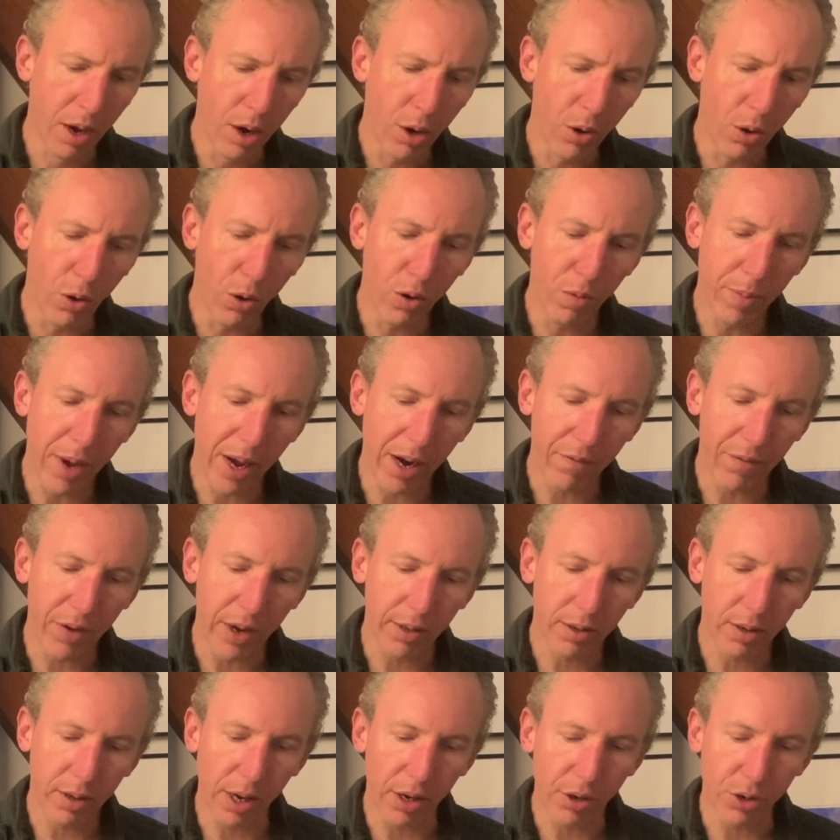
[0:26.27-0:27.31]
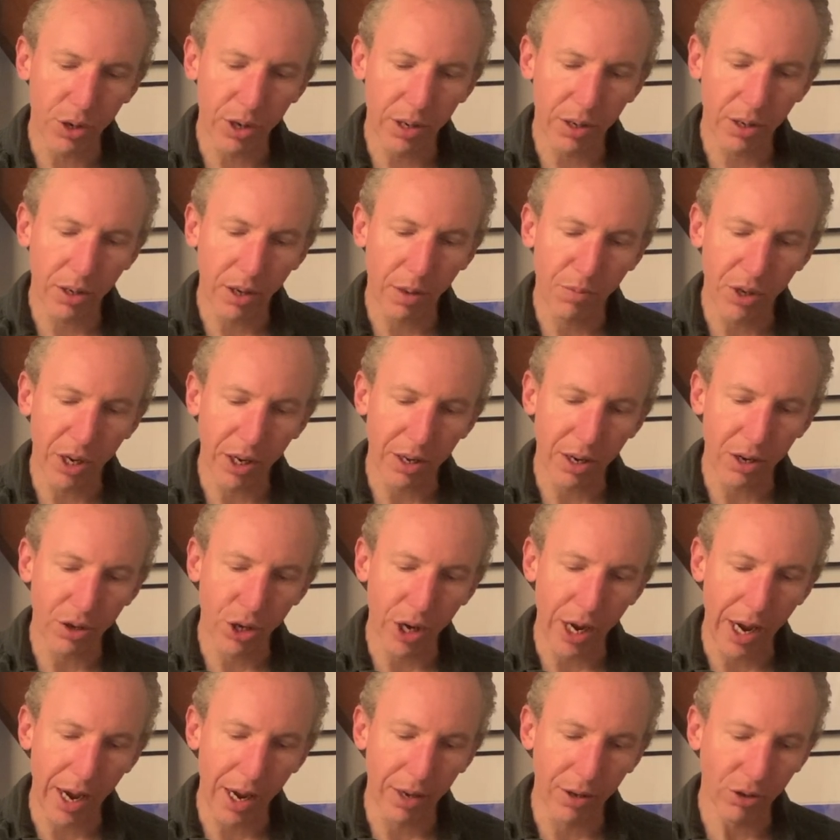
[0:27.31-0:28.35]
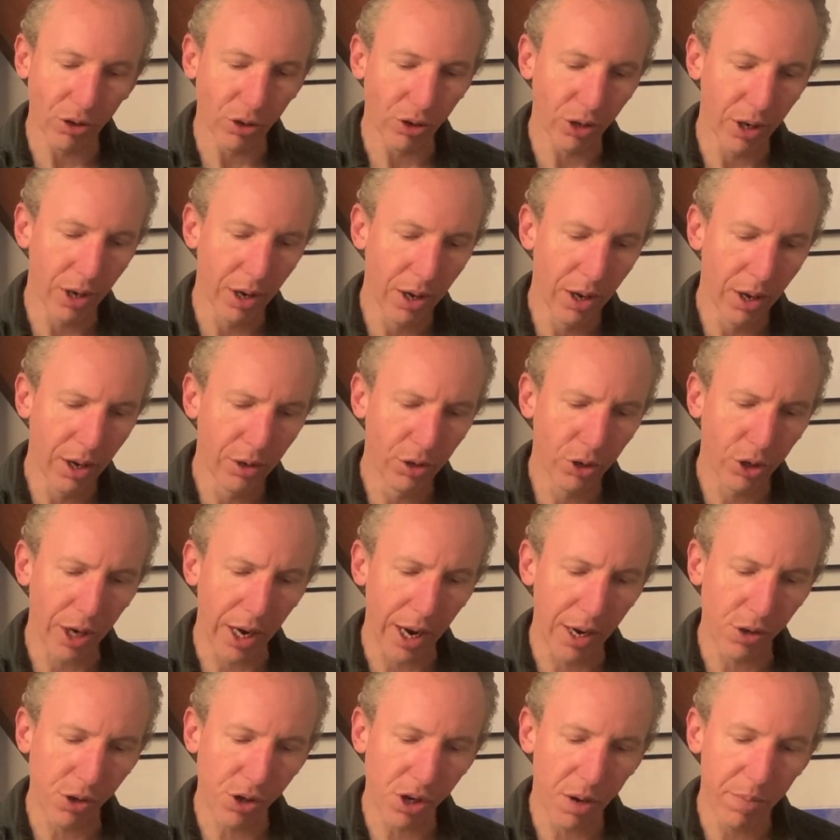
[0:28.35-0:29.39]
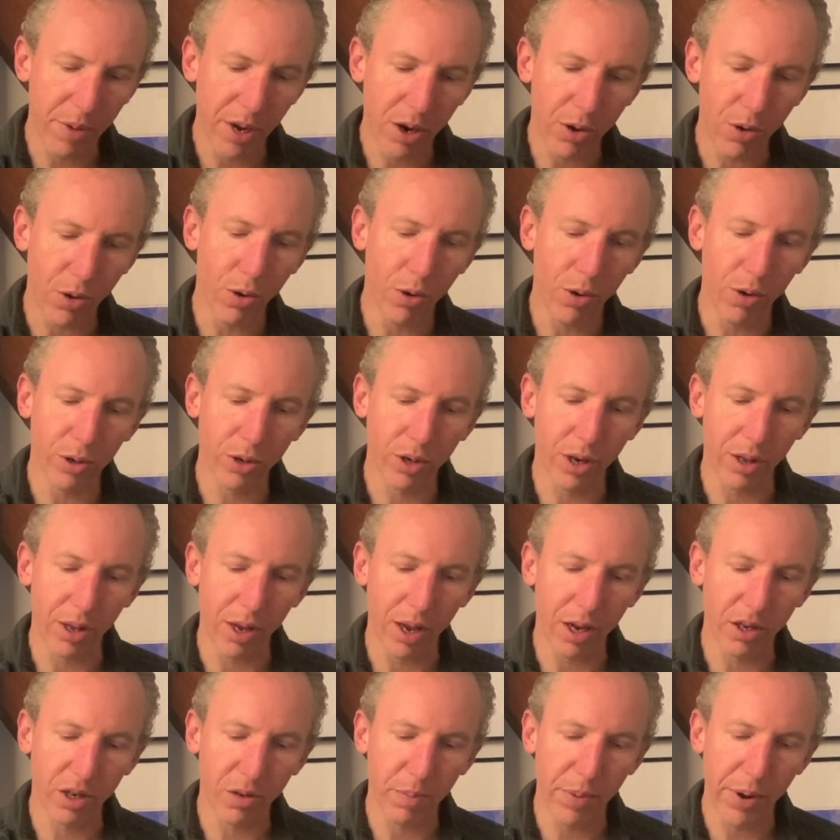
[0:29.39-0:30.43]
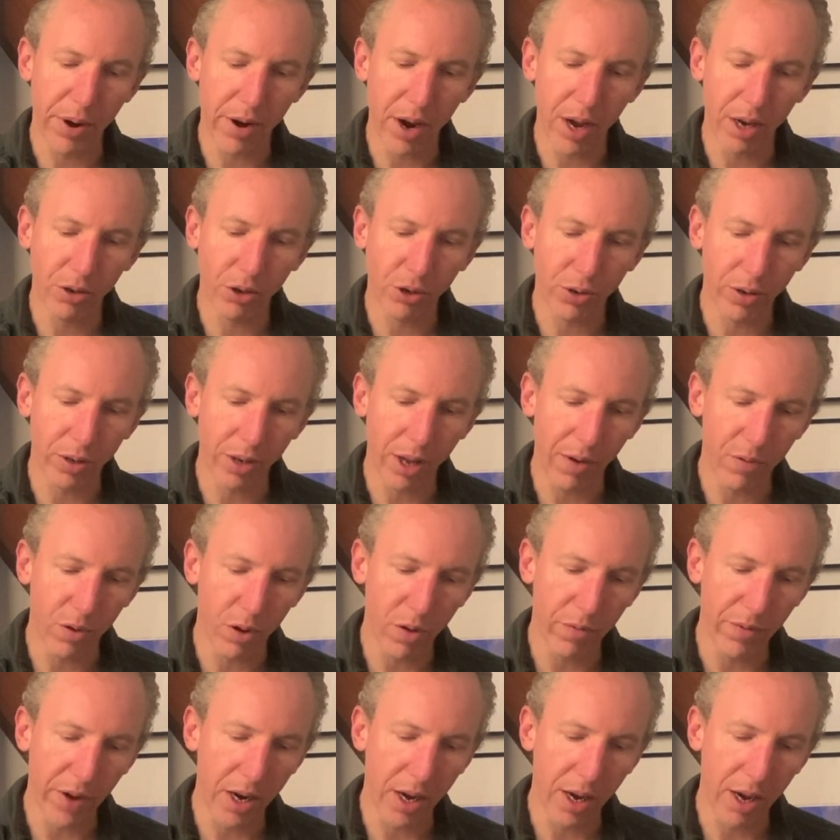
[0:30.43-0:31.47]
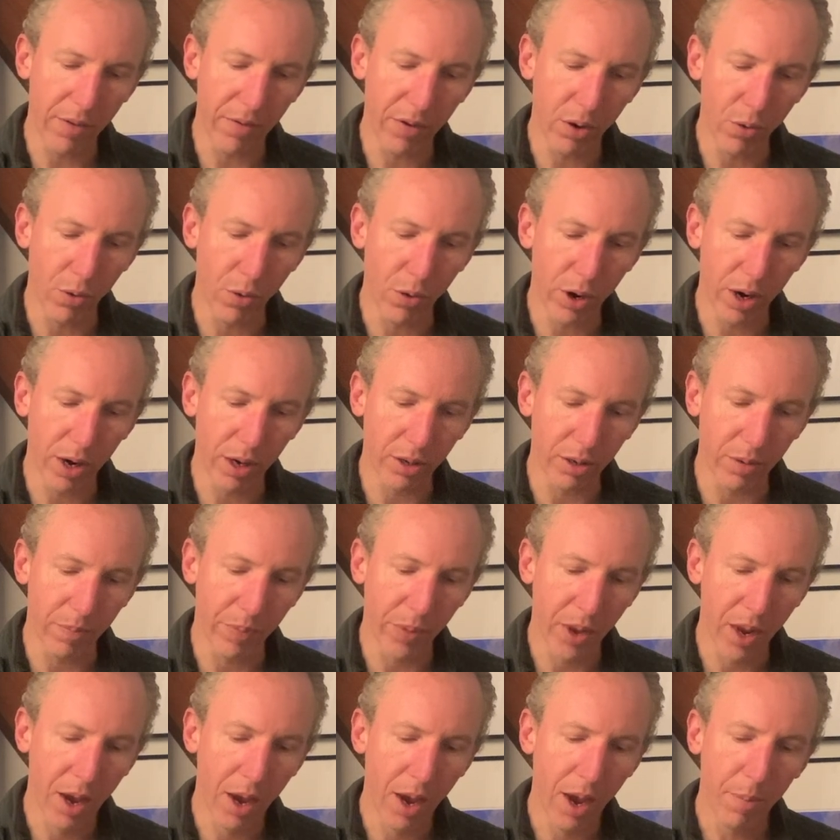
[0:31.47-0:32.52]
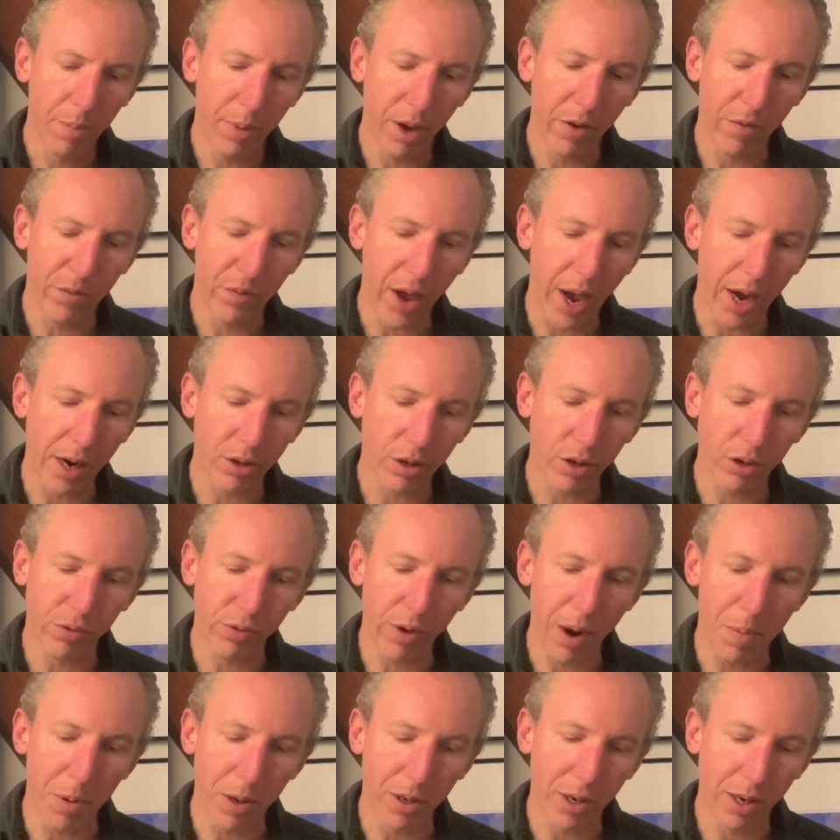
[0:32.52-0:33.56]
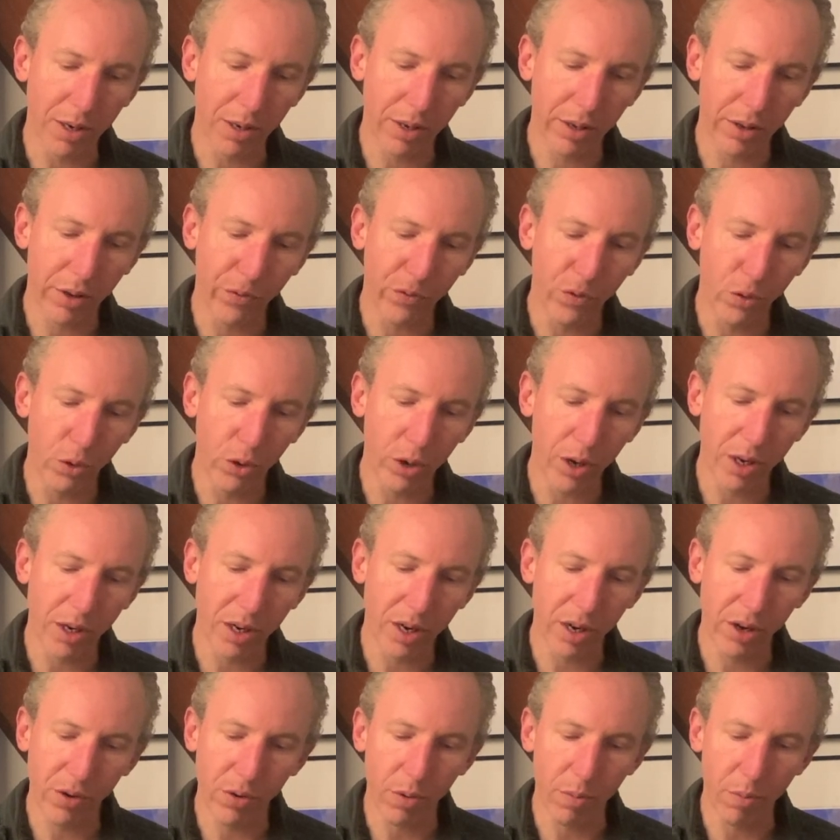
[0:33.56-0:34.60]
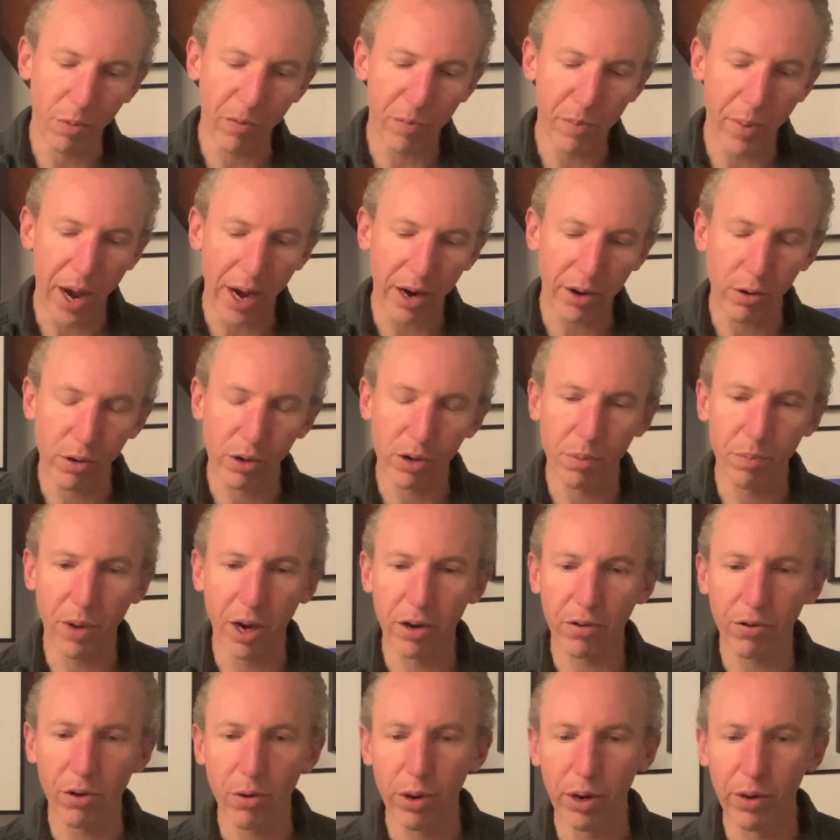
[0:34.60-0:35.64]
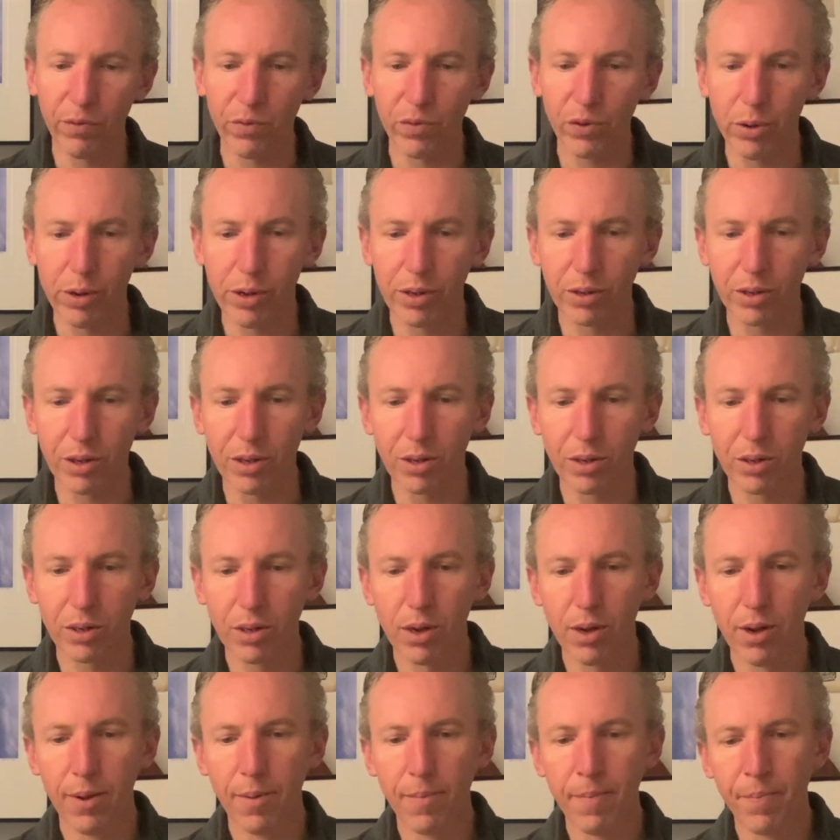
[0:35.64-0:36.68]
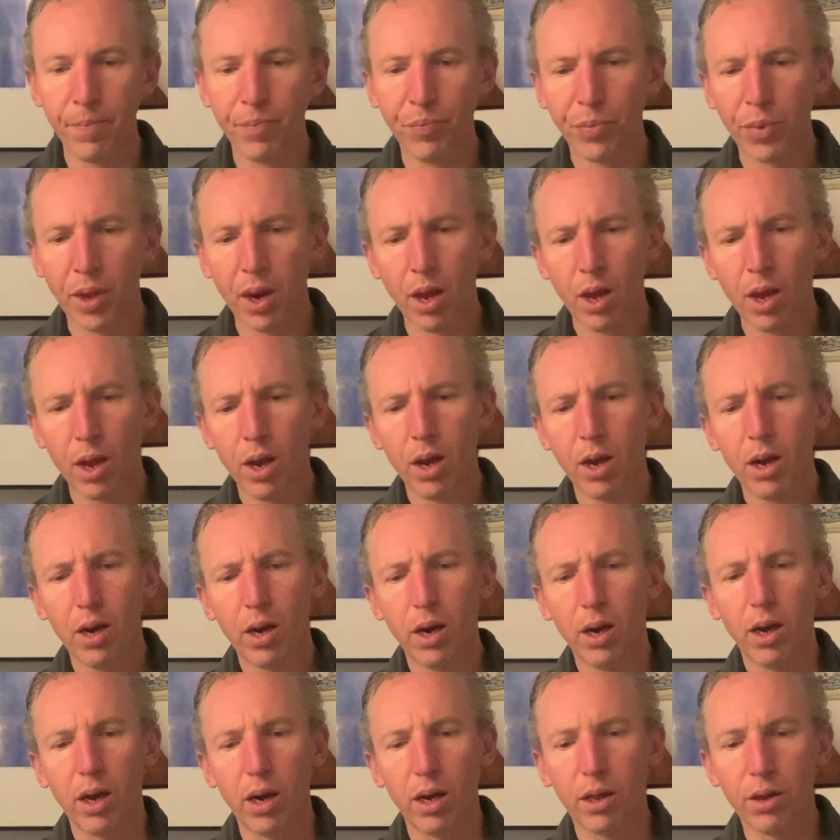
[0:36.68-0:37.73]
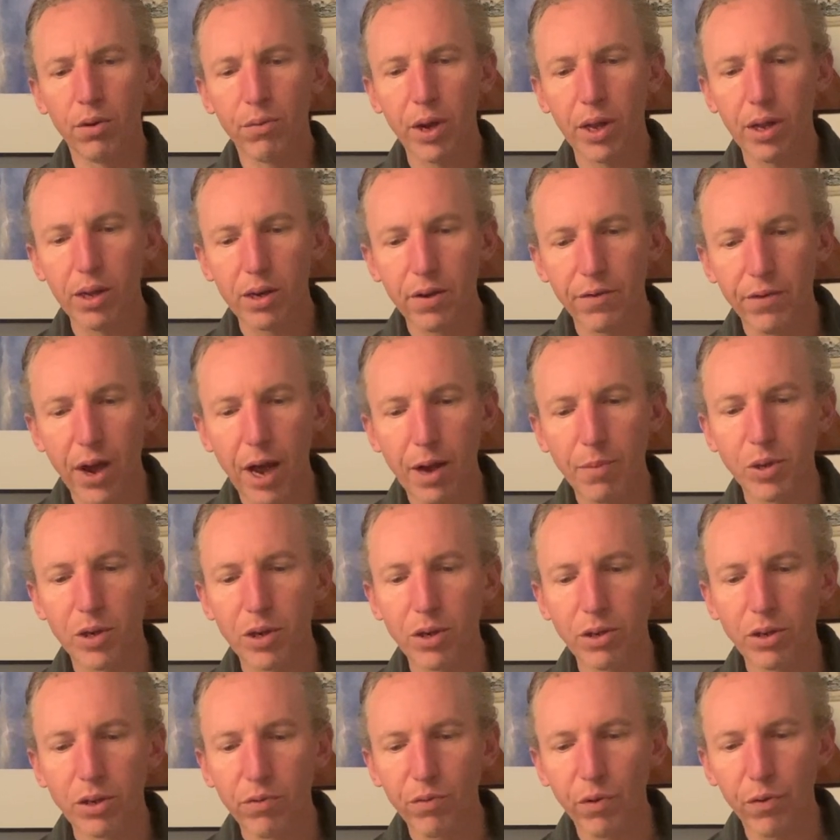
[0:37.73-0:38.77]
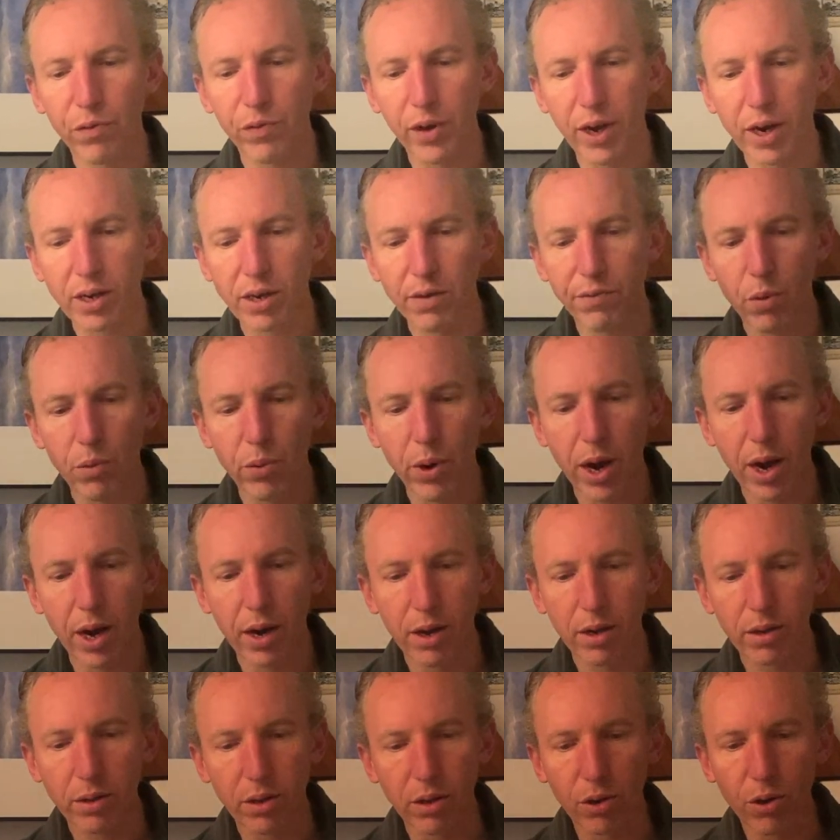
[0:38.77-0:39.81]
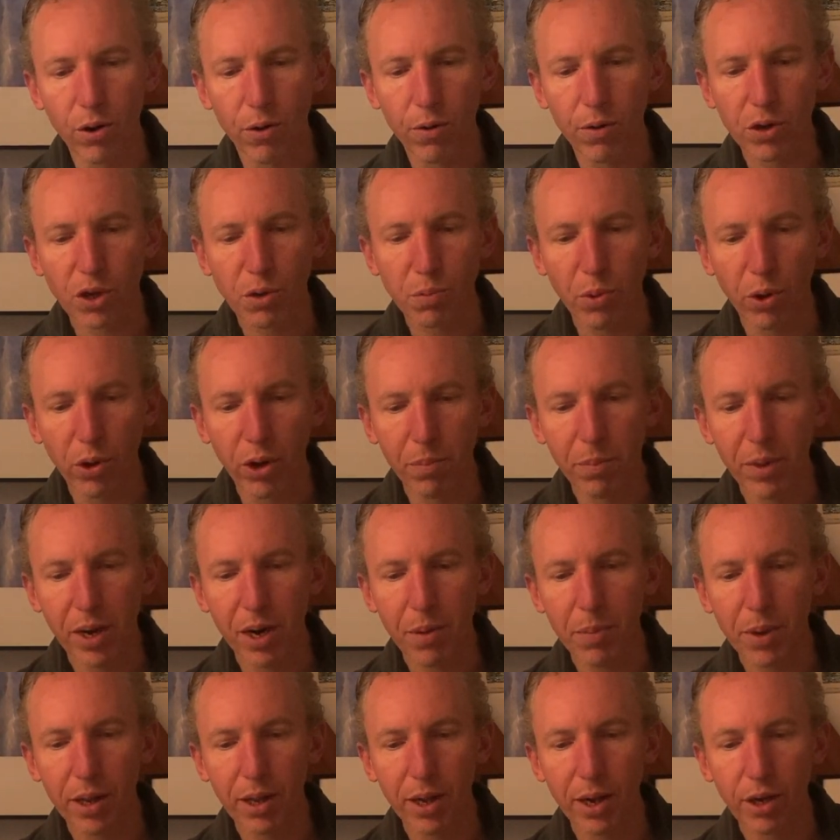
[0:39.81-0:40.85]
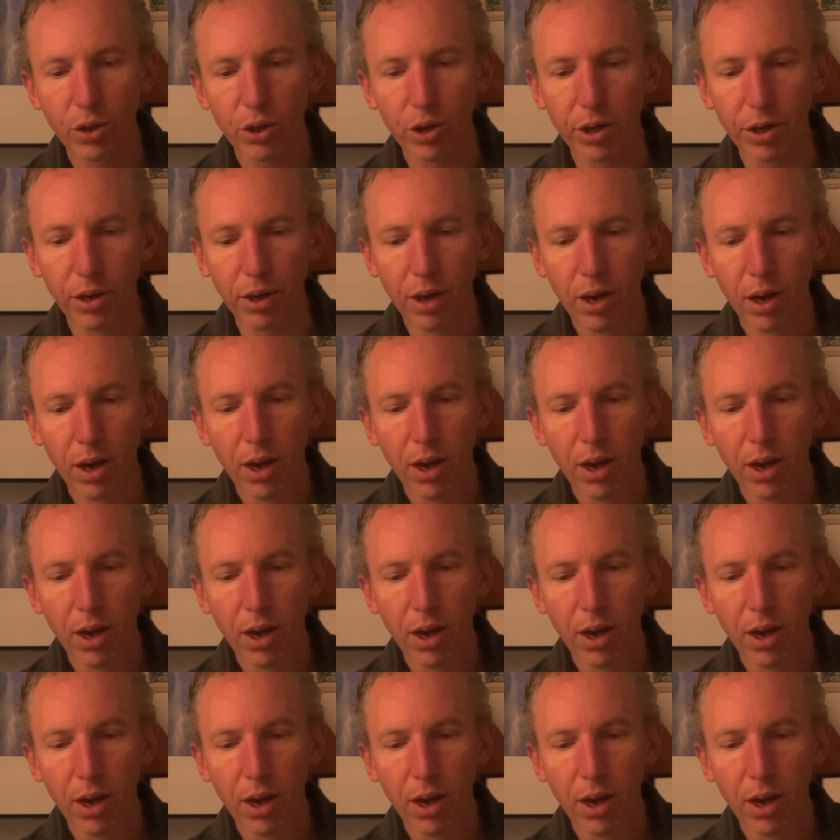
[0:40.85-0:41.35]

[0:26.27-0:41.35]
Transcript: All manifestation is subject to change. Change can be caused at the experiential level of any given organism by factors representing the full continuum of macro to micro influences. In the relative absence of reflective awareness and corresponding manipulation,